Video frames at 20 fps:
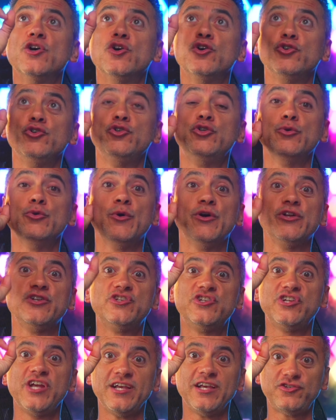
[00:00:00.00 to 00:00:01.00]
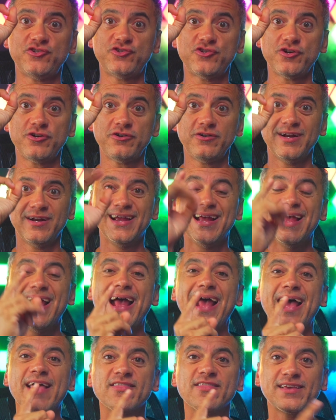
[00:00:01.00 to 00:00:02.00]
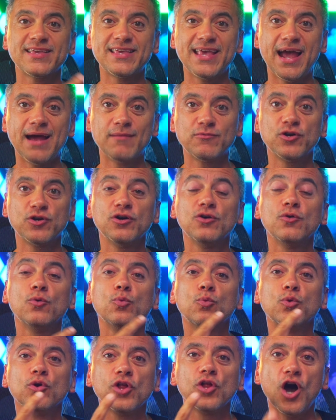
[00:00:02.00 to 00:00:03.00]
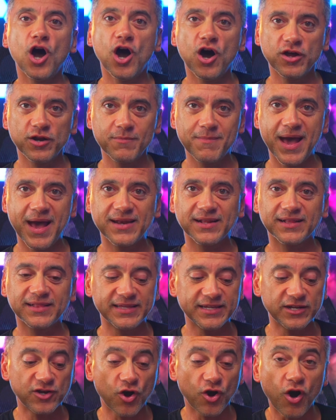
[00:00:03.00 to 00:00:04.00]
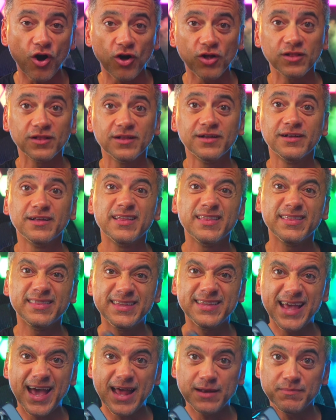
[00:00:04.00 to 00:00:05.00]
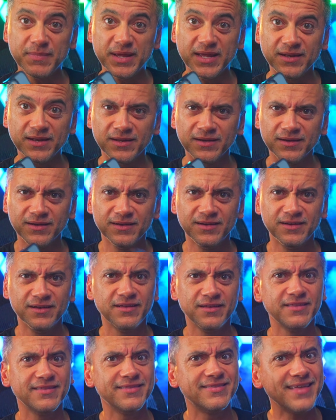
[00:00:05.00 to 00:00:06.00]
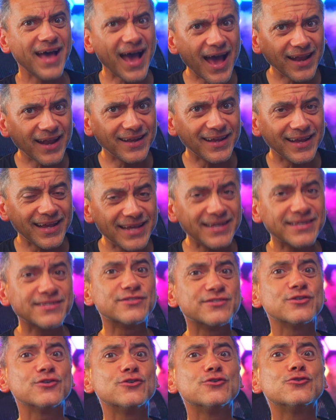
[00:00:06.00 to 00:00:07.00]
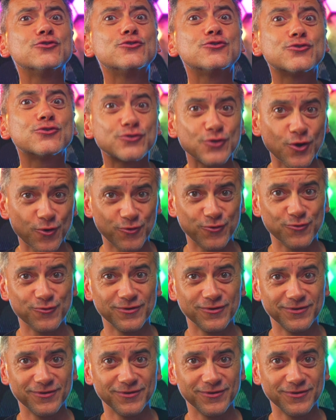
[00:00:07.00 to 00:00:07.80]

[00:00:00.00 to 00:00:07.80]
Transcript: do a gesture, and the camera will automatically call the admin. That is so cool.